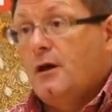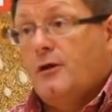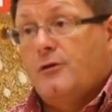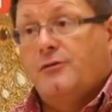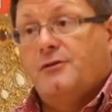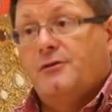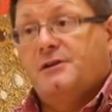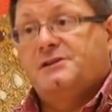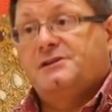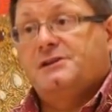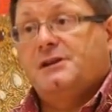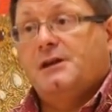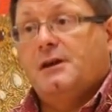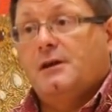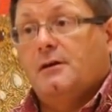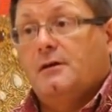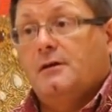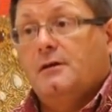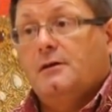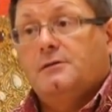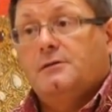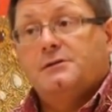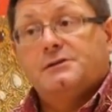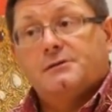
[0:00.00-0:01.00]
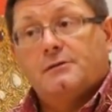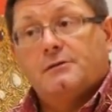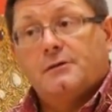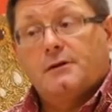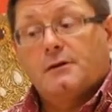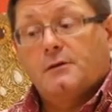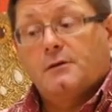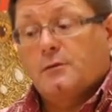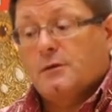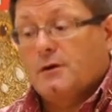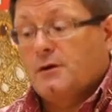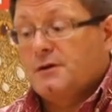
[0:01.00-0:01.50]
this year, so I
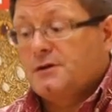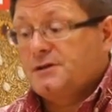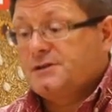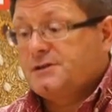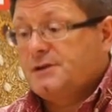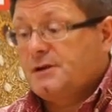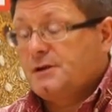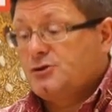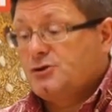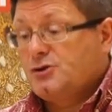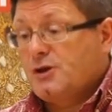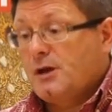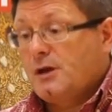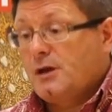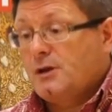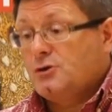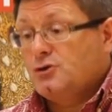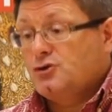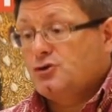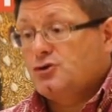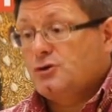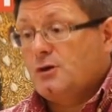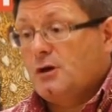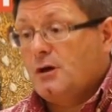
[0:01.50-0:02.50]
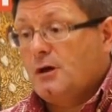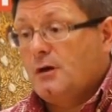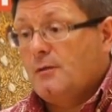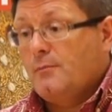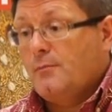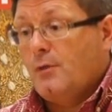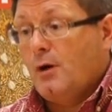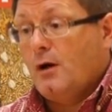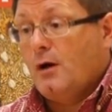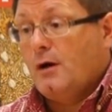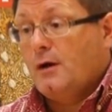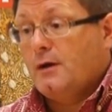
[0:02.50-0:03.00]
think we're going to see a change
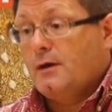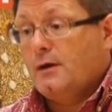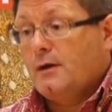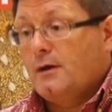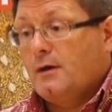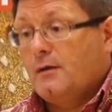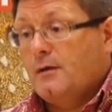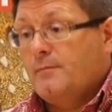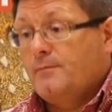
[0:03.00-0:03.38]
by